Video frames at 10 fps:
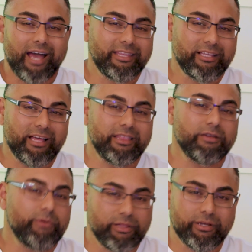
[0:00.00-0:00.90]
I
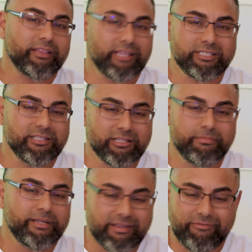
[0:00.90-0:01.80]
think we look at things a little
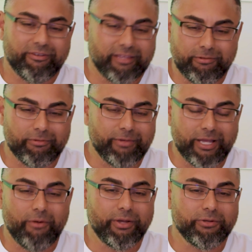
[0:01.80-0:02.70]
bit differently when we
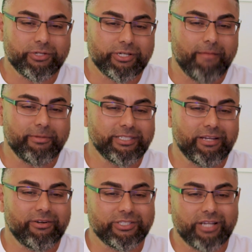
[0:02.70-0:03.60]
go into a shopping
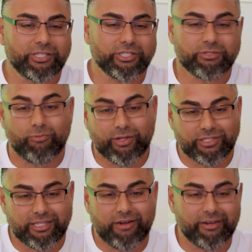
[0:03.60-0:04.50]
center. It's not just
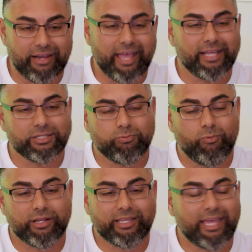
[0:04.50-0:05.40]
what's there today, it's
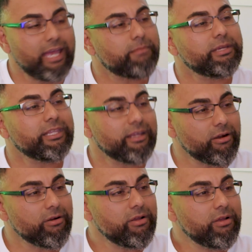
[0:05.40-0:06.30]
what can be
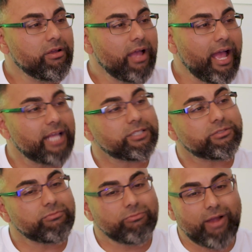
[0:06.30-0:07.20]
there
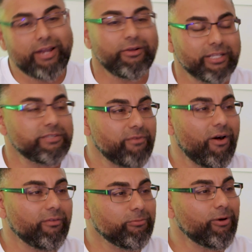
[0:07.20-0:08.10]
as Rhino gets
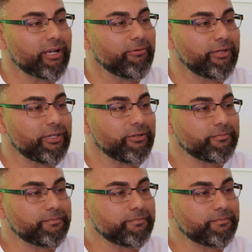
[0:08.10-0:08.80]
involved and what can we do.